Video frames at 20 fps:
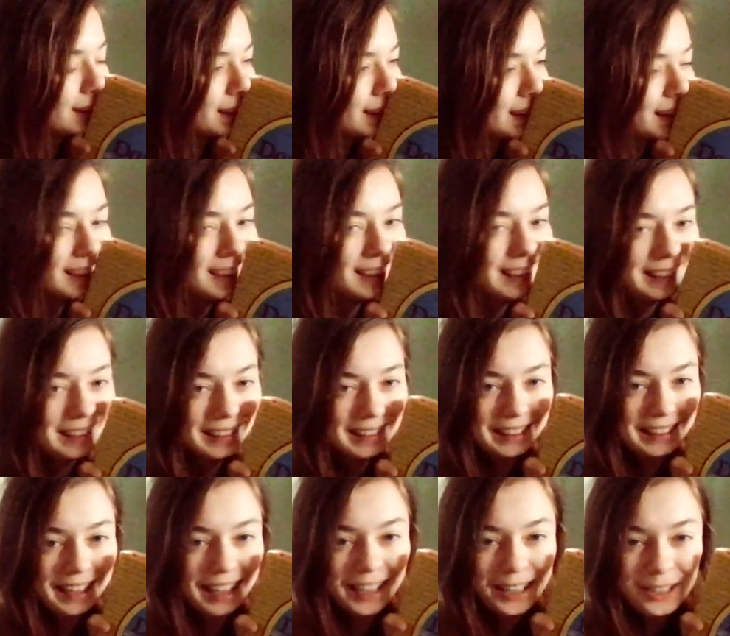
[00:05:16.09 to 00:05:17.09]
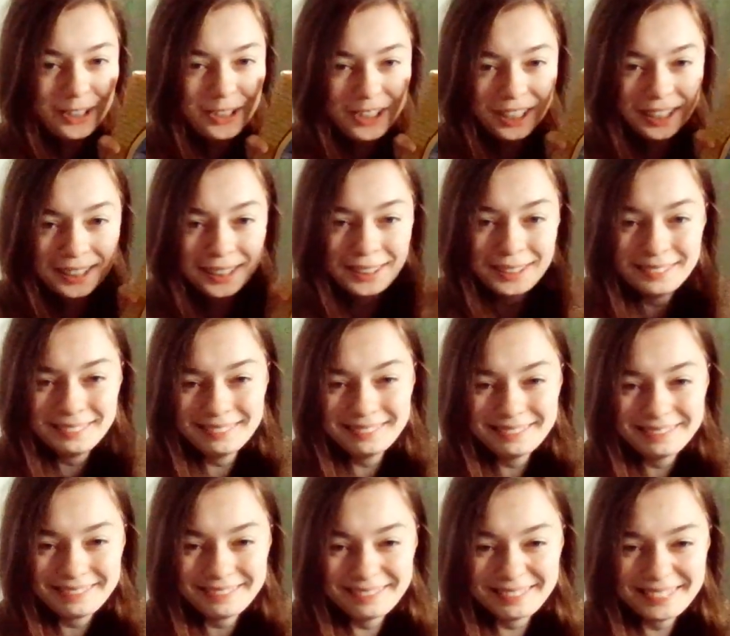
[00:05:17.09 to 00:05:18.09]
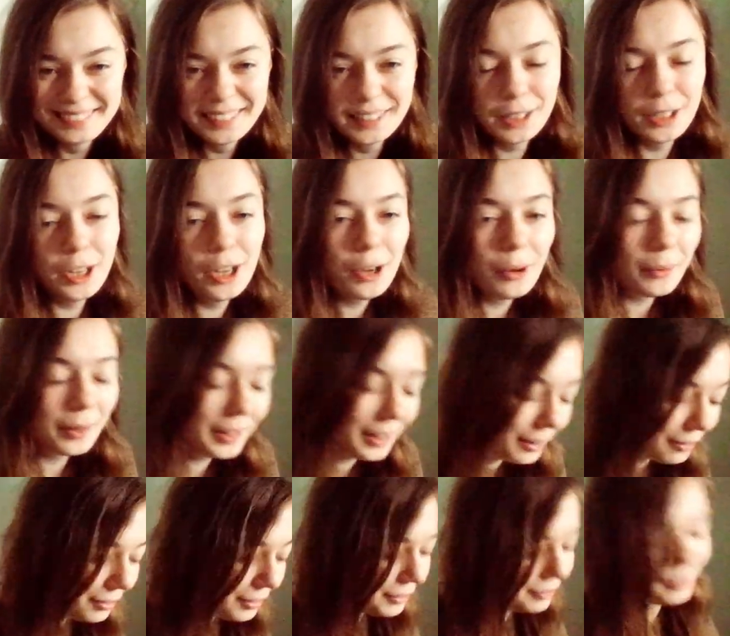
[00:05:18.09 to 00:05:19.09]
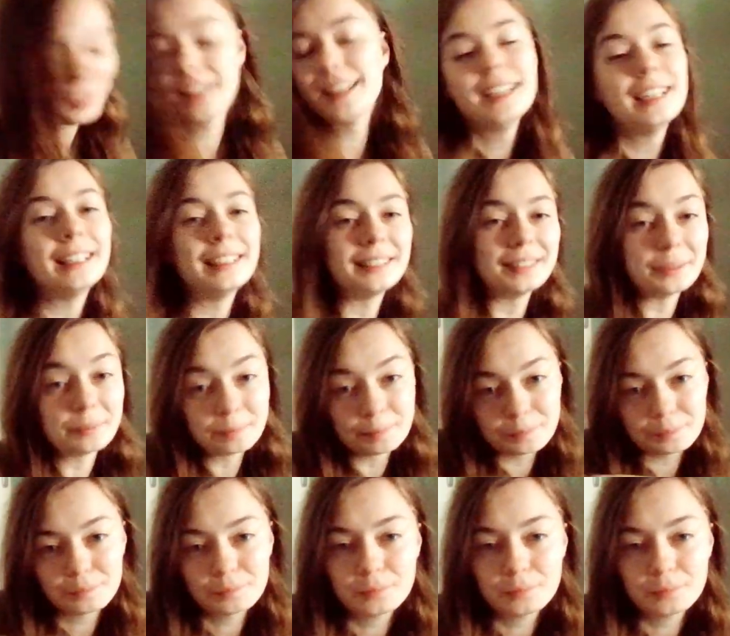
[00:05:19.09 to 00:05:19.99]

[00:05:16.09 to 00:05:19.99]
early teenager. Whenever, right, listen.